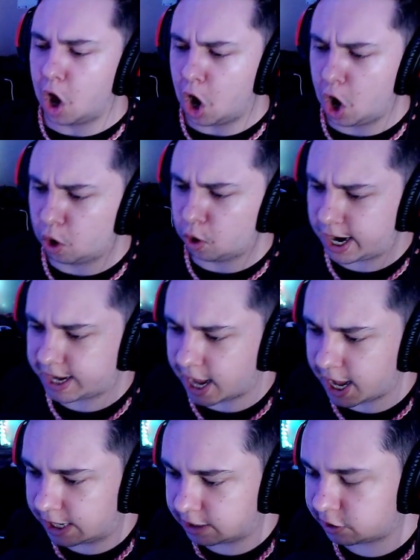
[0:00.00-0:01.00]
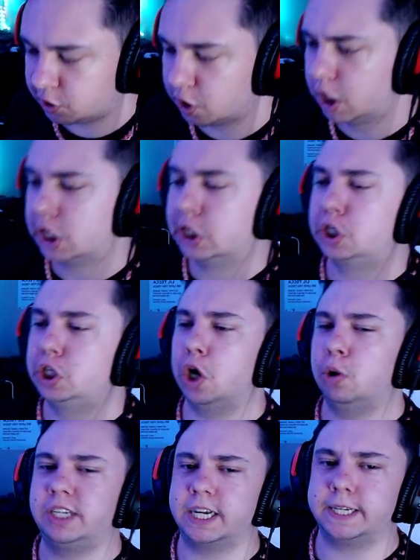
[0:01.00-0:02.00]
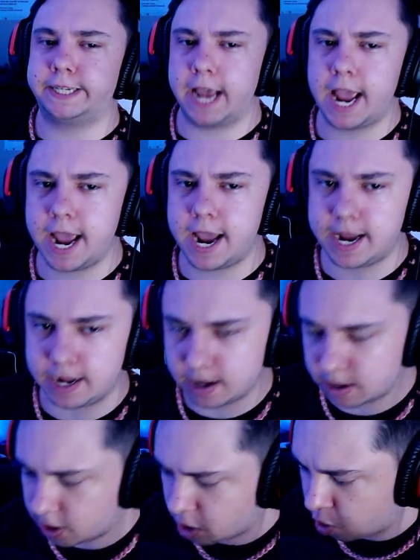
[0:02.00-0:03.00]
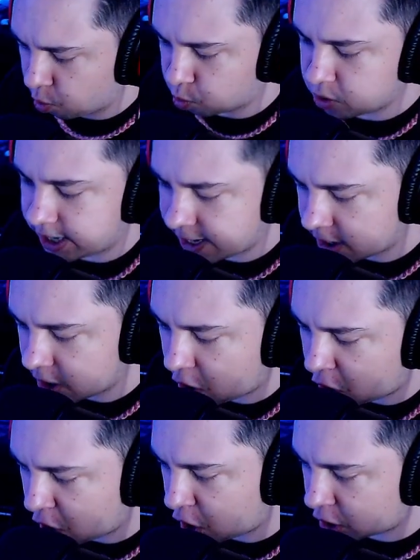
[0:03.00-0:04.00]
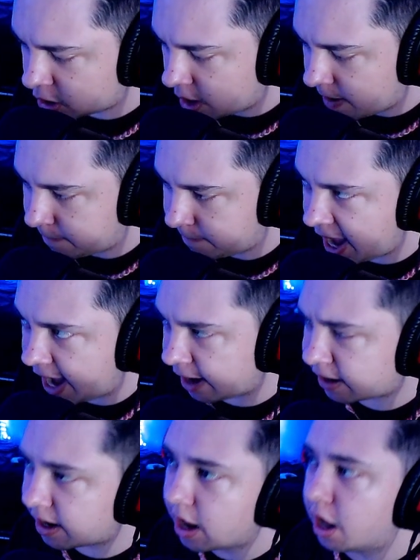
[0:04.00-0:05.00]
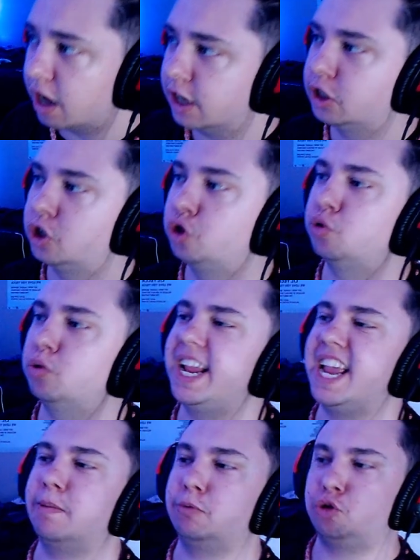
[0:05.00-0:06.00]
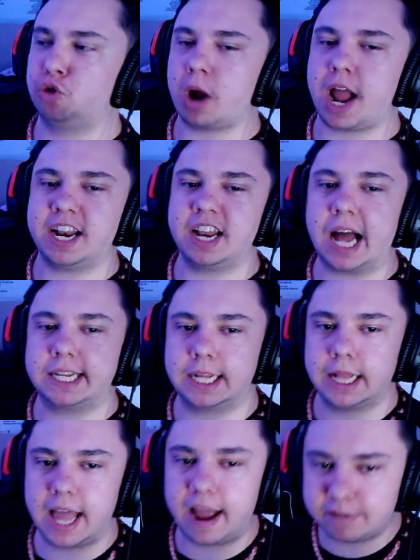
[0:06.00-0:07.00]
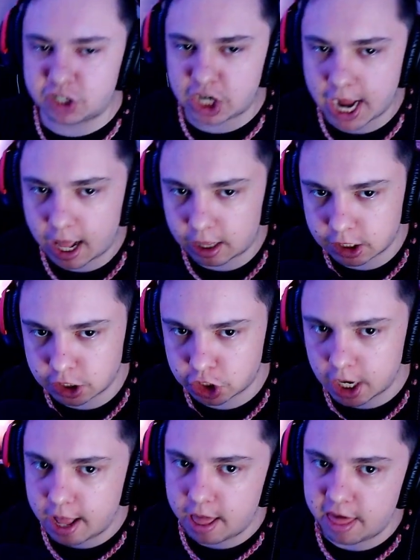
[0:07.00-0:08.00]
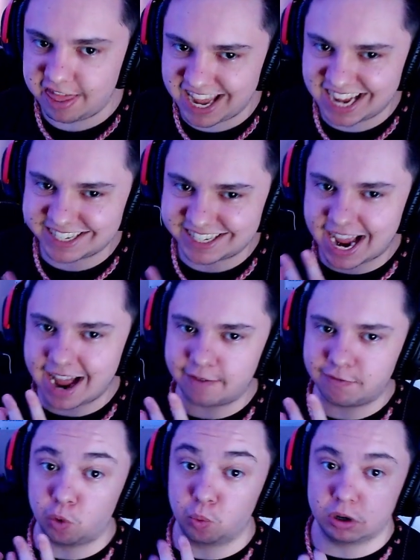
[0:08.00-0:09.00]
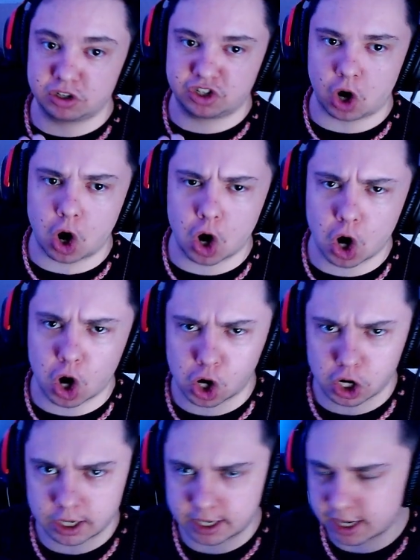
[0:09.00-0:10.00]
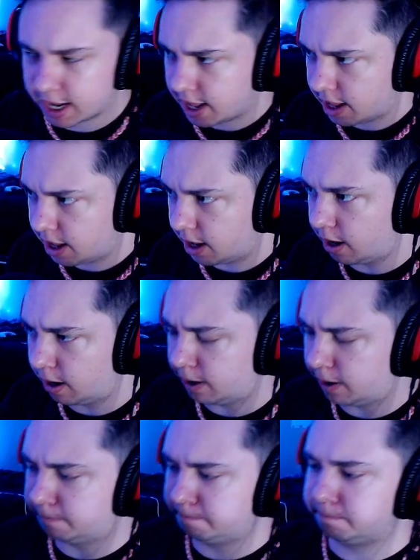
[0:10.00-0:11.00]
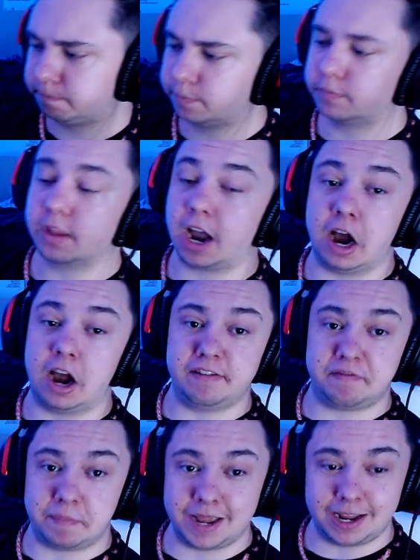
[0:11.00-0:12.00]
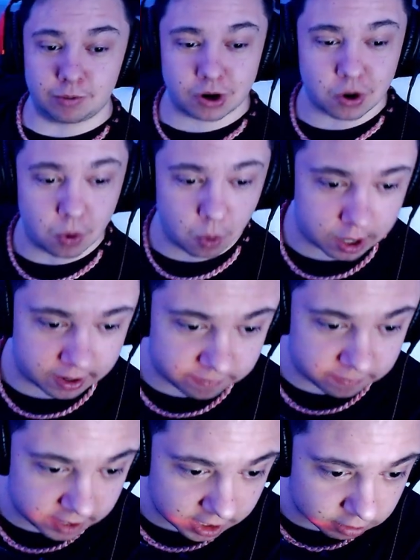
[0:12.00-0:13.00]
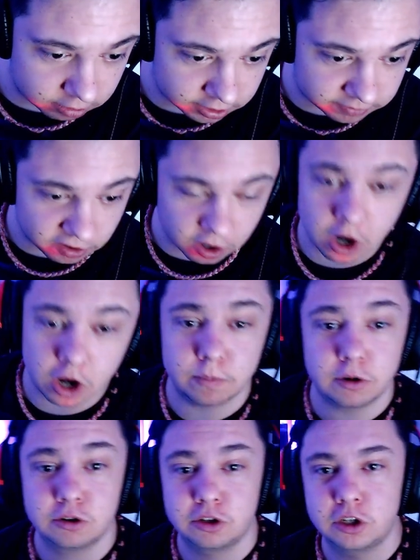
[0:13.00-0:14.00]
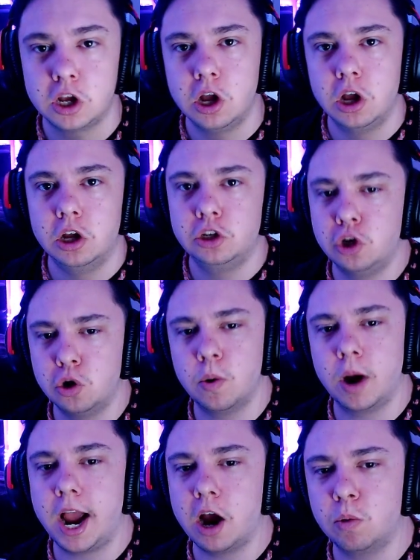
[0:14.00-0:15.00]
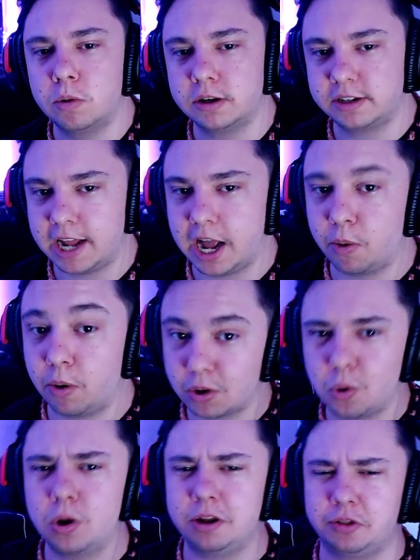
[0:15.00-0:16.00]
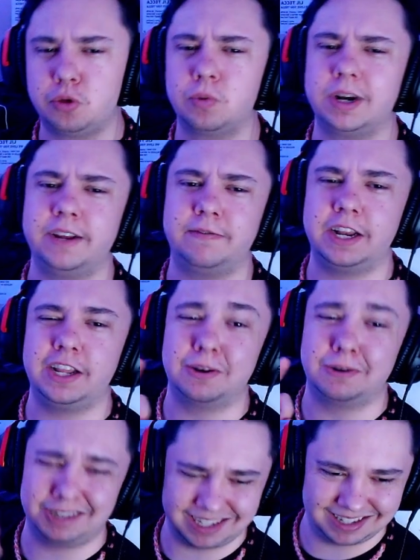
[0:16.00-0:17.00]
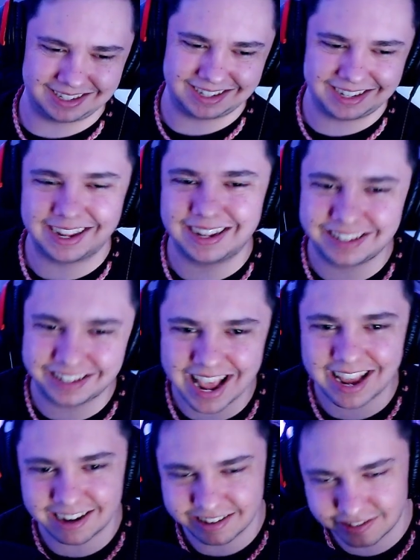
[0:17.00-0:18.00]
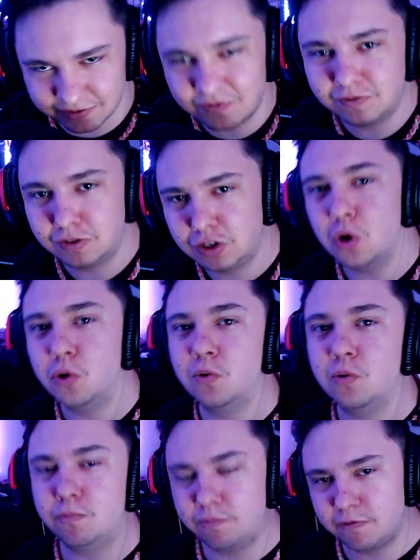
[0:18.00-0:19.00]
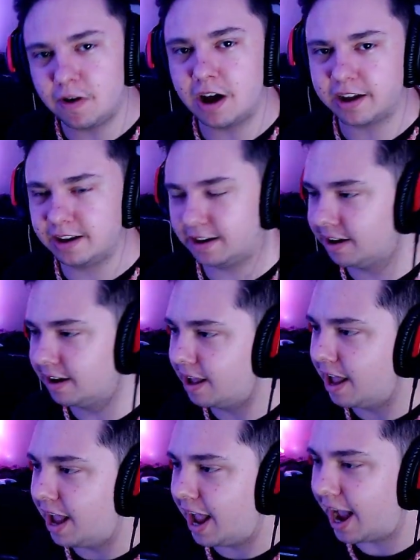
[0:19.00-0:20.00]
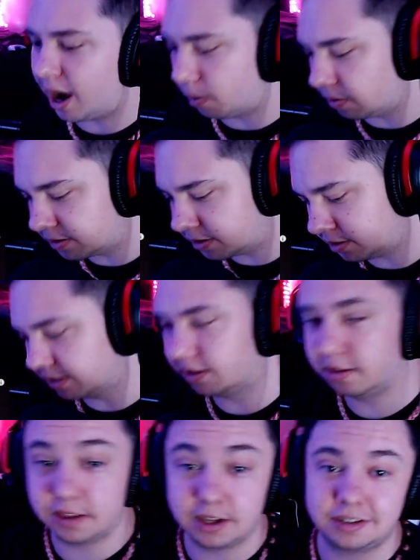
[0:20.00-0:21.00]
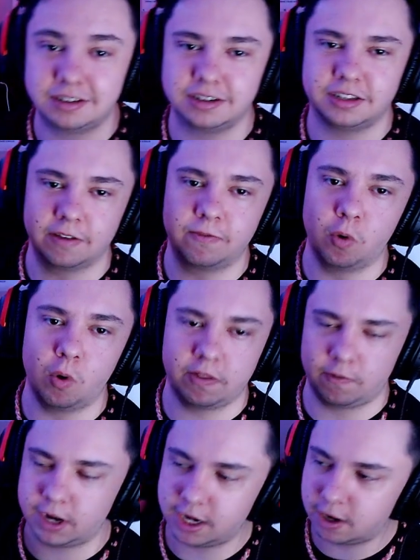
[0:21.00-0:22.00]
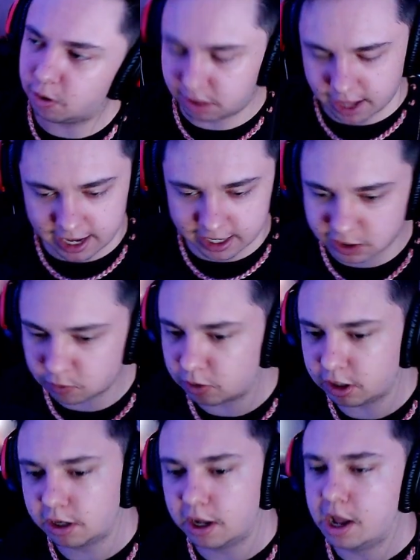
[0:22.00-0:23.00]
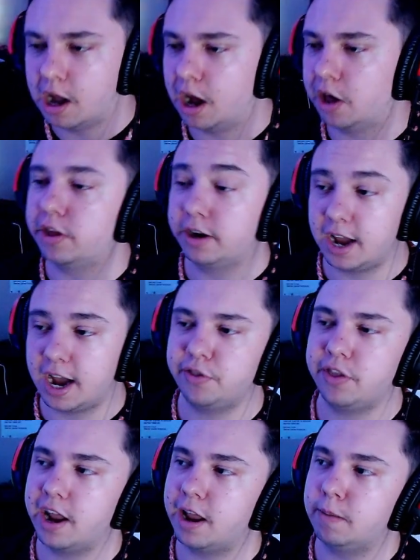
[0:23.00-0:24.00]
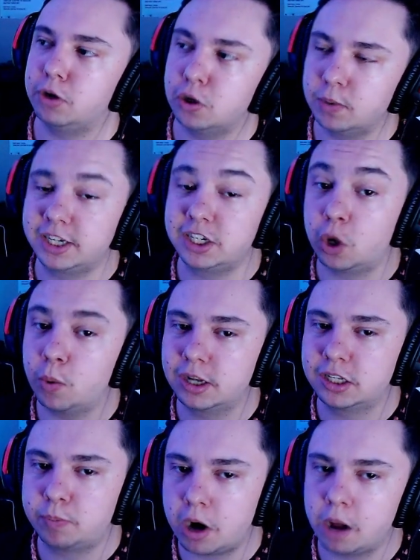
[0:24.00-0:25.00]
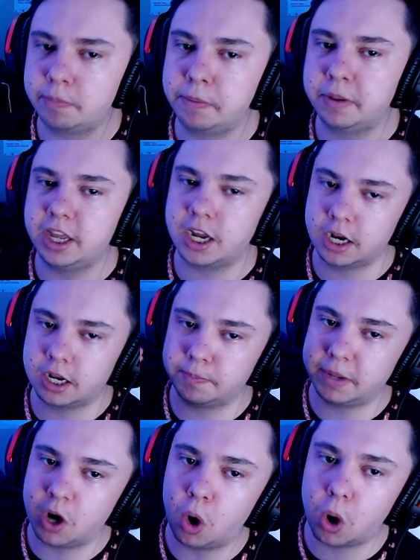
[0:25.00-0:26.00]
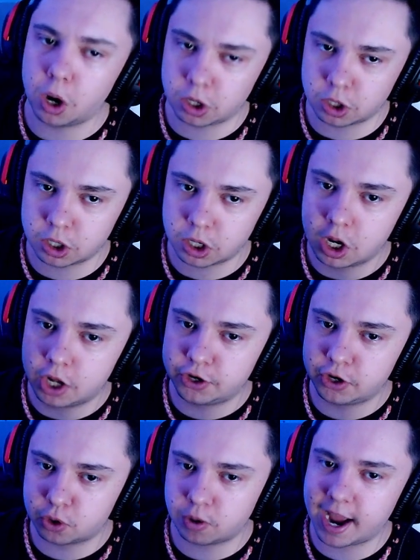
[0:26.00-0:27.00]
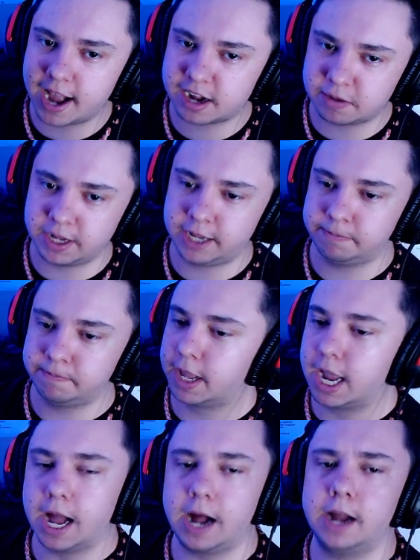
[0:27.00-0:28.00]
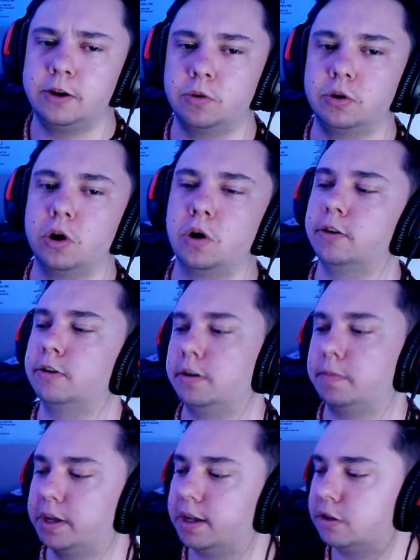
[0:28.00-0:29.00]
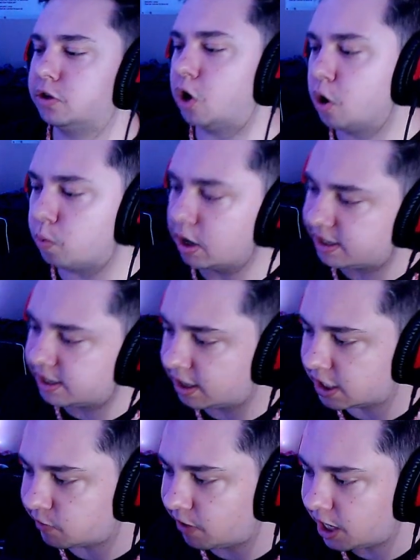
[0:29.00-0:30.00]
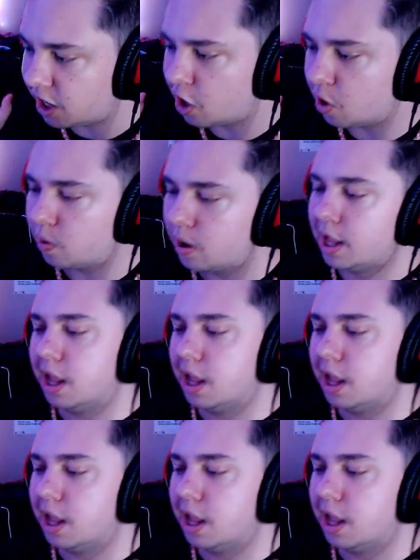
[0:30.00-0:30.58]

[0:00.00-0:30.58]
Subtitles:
All right, guys. So today we are back. Extreme Try Not to Laugh Challenge. These have returned. I've been recording videos for almost 2 hours now. I recorded 3 videos and it's taken 2 fucking hours. And this is the 4th video, last one of the night that I'm doing. So it's probably going to be harder to crack me. I don't know, though. It depends on what's in this video.